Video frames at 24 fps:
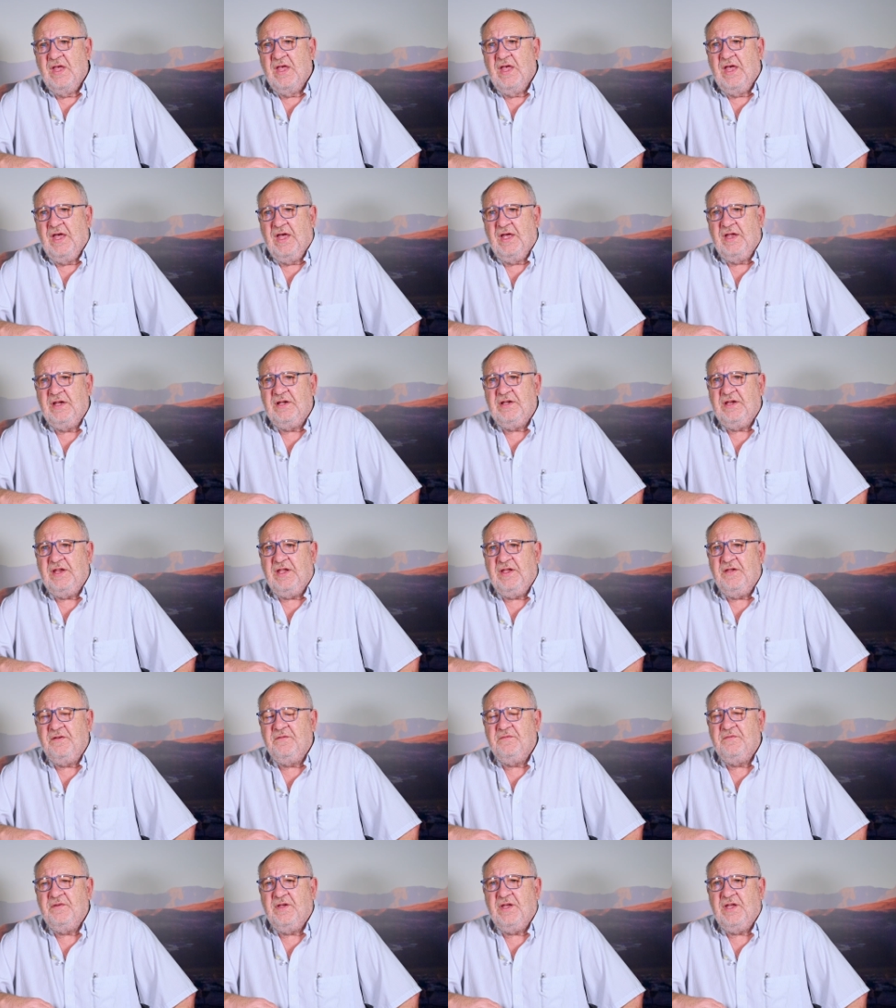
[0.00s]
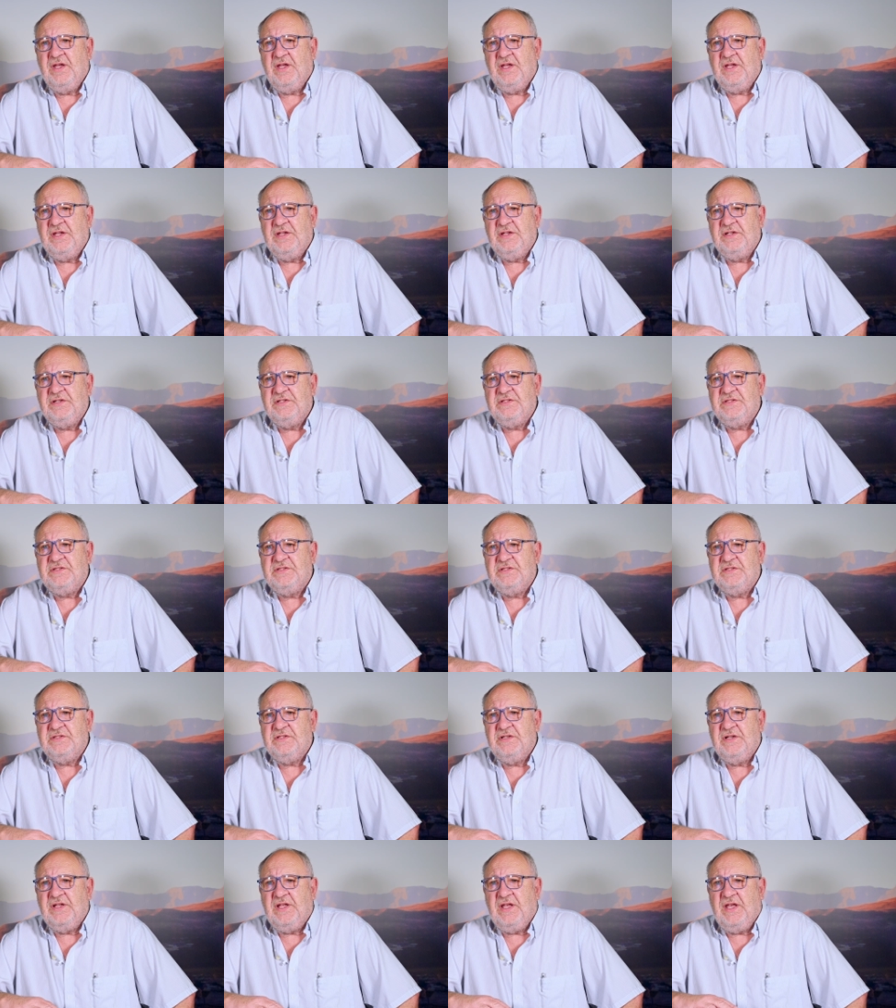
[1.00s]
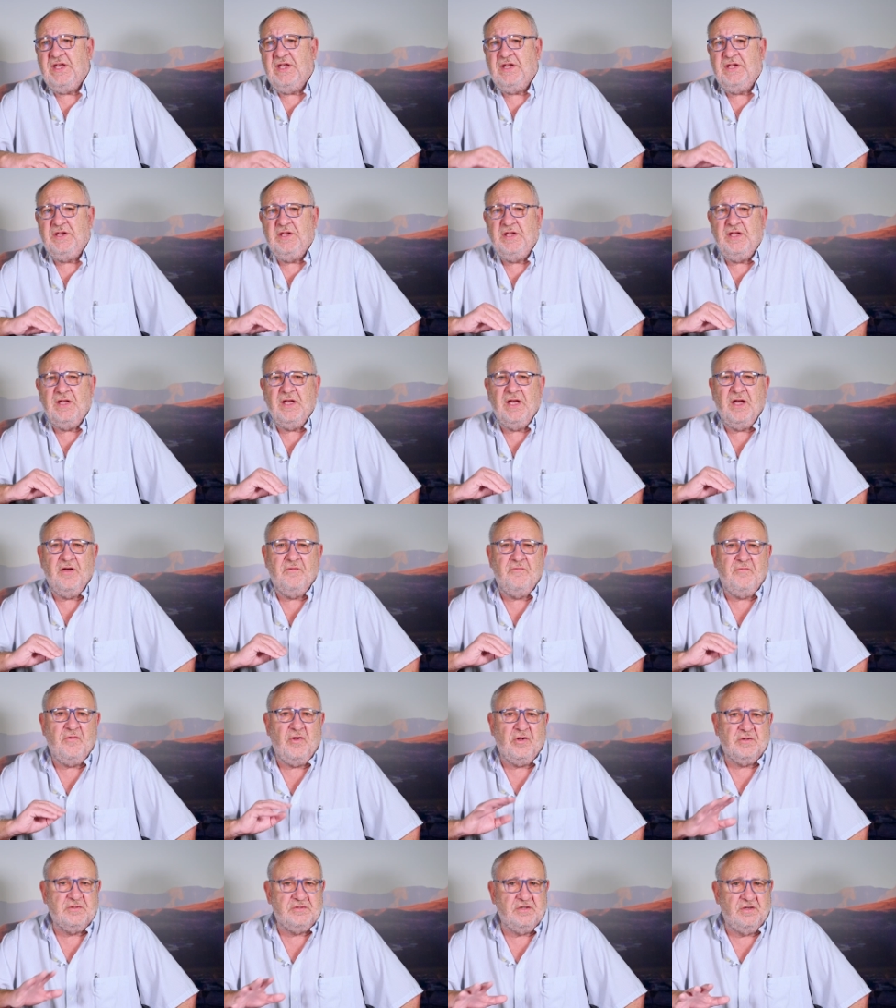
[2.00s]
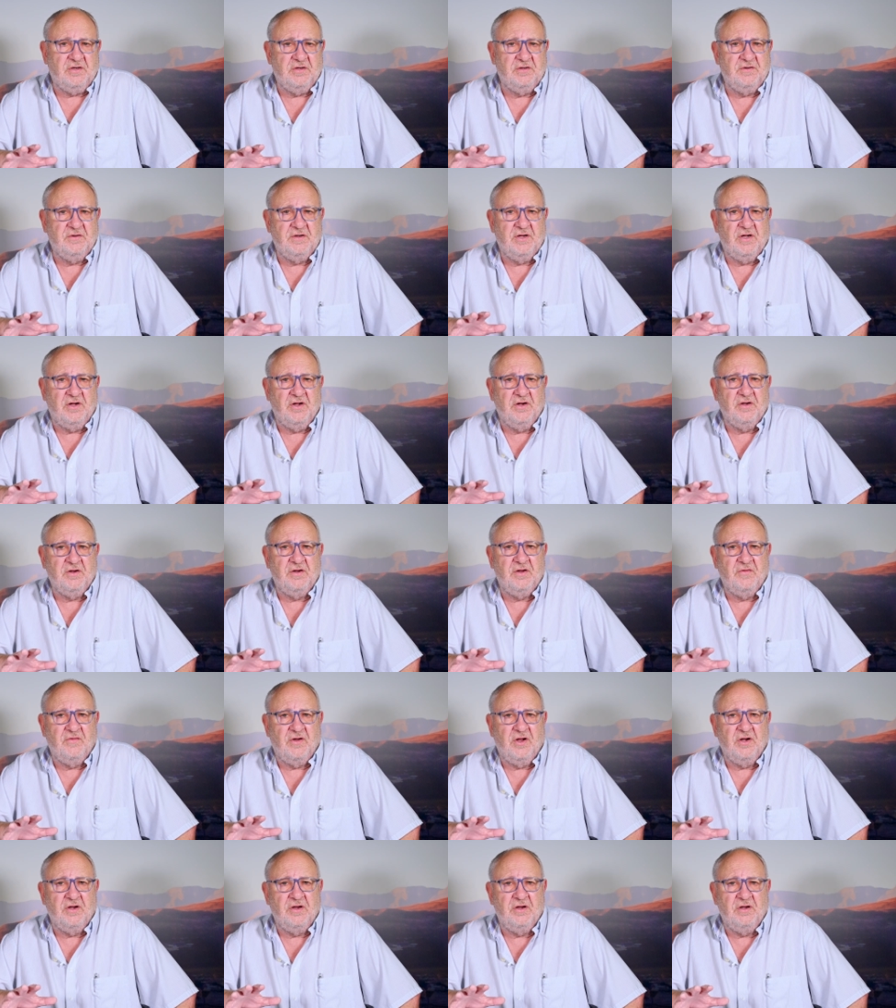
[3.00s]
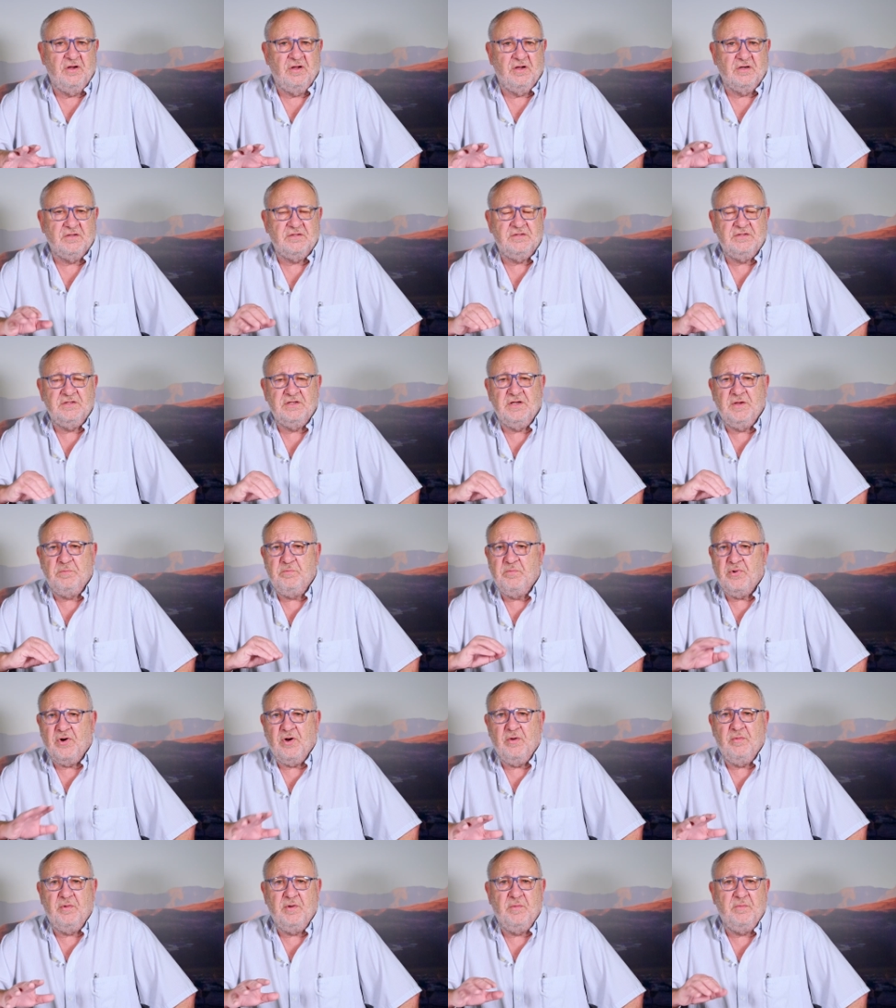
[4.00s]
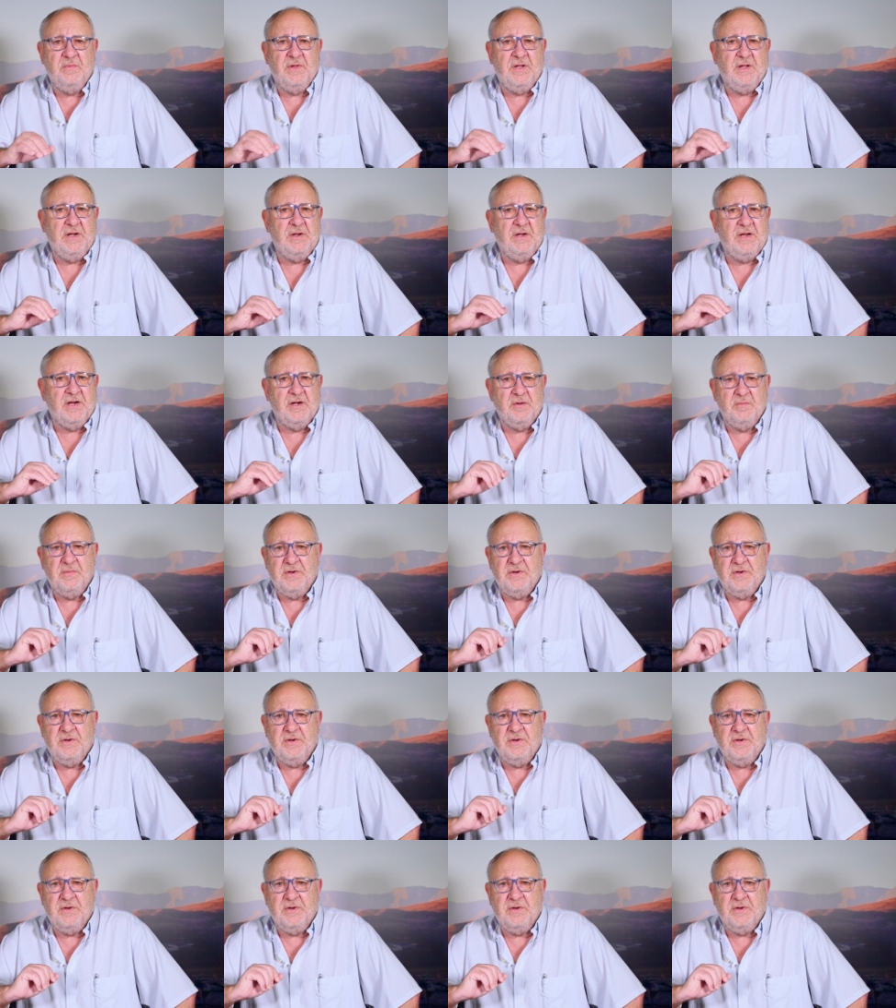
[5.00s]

And if there is any fault on a lot, a problem, a little